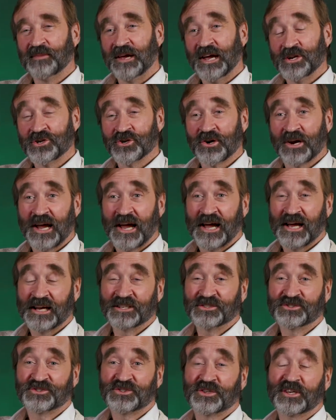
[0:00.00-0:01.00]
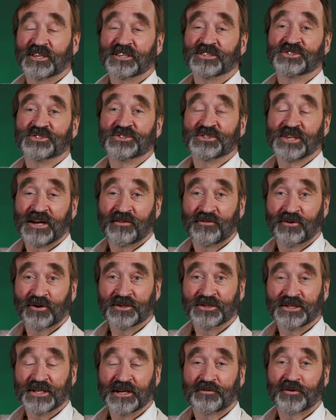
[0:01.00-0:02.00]
major has several
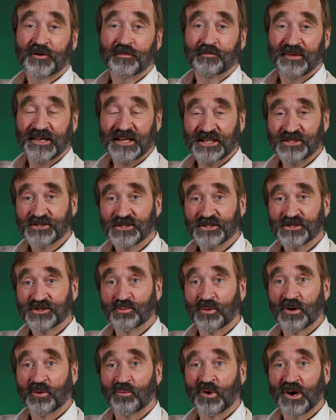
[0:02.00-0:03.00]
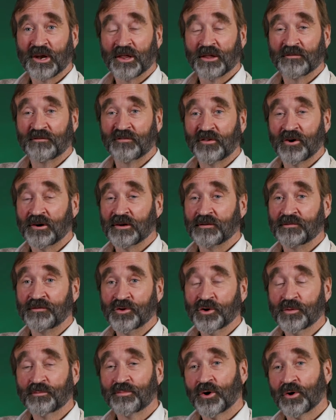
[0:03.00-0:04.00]
different pieces. We're one of the very
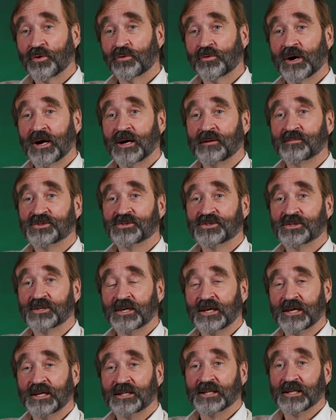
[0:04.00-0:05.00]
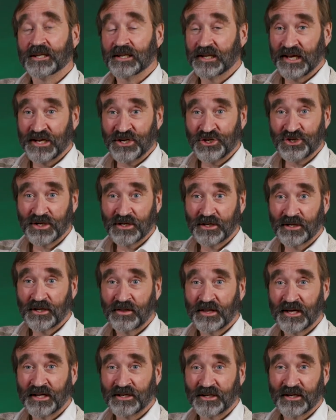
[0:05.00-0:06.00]
few programs in the nation
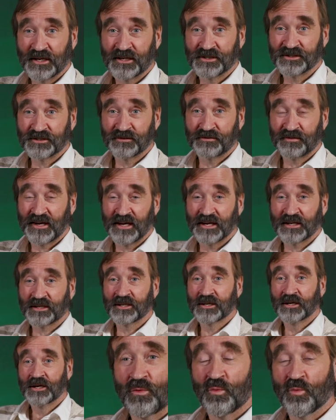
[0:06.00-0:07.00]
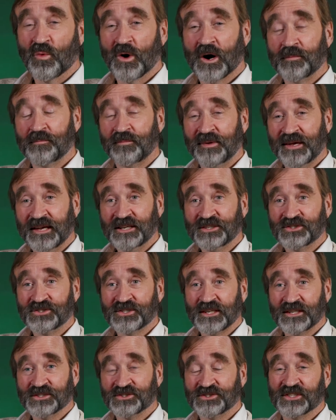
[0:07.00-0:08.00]
that does, in fact. One piece
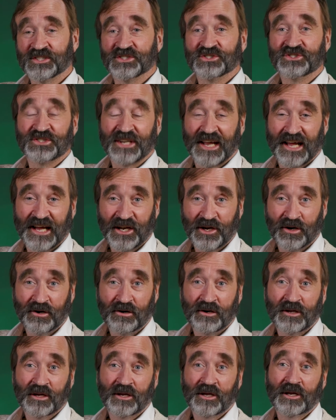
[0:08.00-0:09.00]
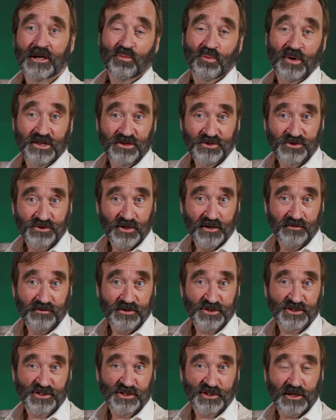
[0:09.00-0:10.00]
is the standard Weather
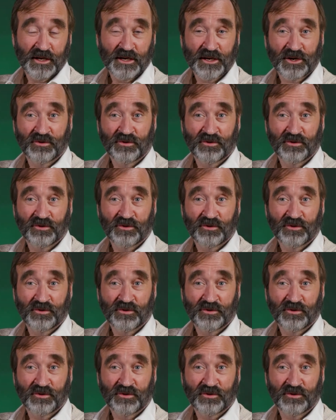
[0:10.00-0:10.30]
Service uh,